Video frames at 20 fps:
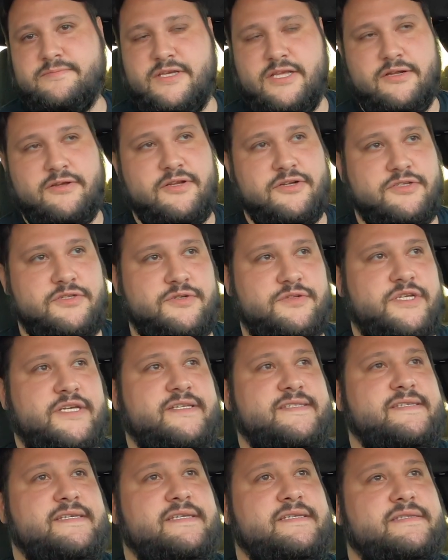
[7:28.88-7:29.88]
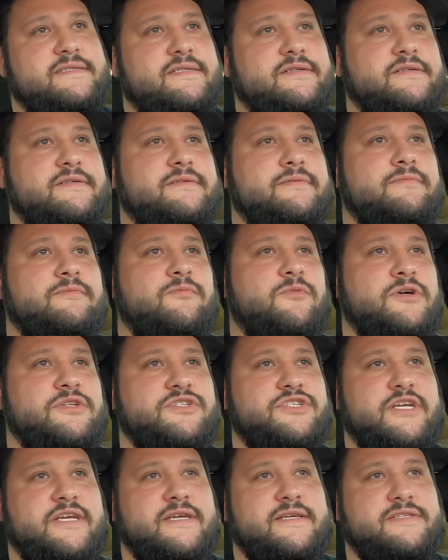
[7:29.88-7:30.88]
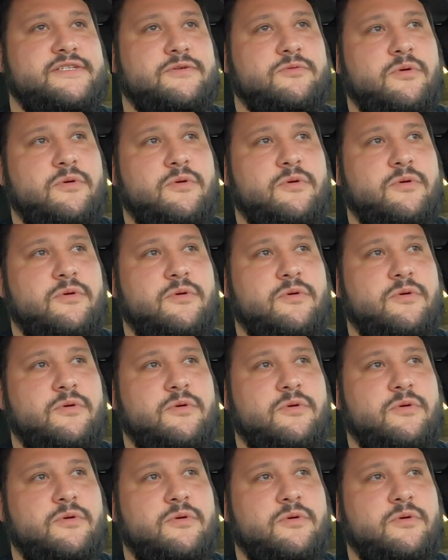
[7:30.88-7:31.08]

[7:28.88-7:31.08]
You know, your 2JZs, your 1Js,